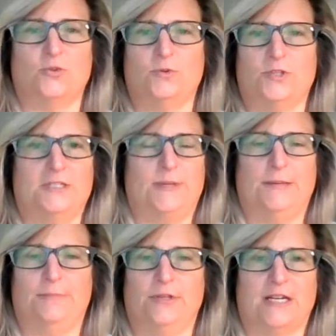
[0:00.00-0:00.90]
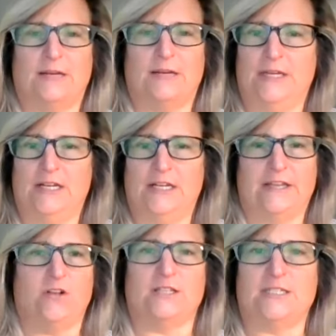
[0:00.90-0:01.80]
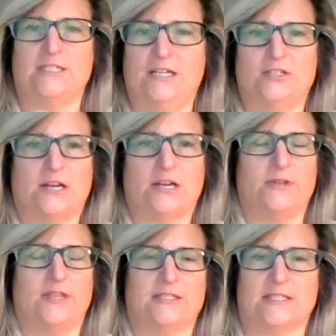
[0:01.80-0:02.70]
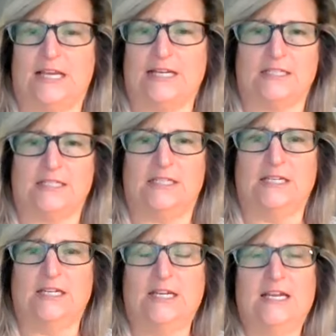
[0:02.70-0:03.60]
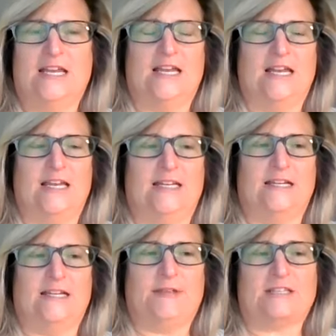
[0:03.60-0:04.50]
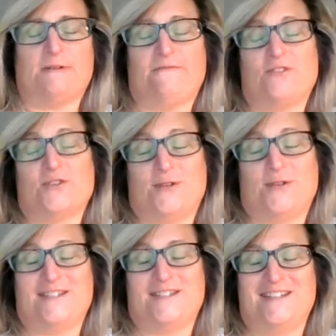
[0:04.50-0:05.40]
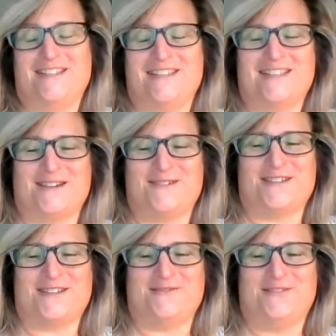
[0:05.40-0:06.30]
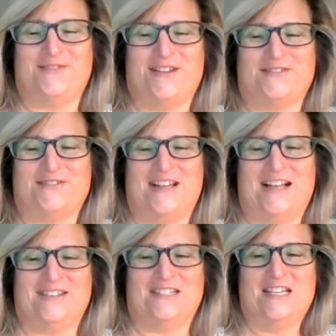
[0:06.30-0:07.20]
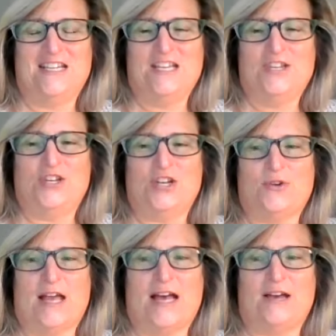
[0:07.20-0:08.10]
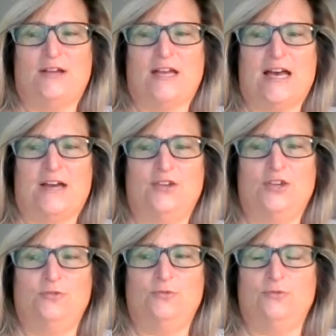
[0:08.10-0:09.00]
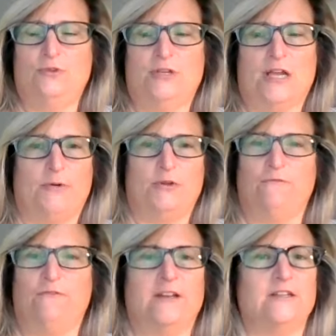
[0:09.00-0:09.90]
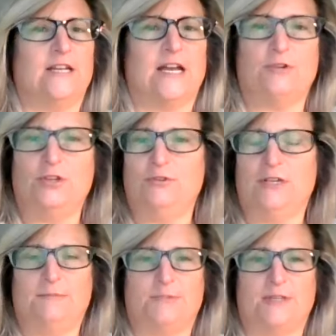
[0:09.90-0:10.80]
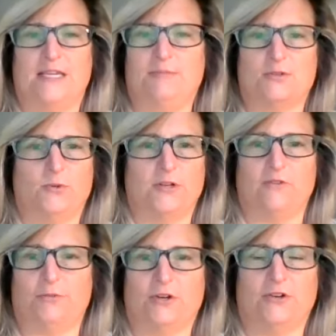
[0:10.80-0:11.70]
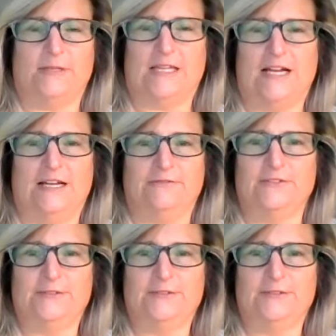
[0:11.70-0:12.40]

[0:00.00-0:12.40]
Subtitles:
Who are these people that come in? Are they volunteers? How are they selected? And that's my first question. And the second question revolves around, how are you funded? How do you keep this wonderful program alive?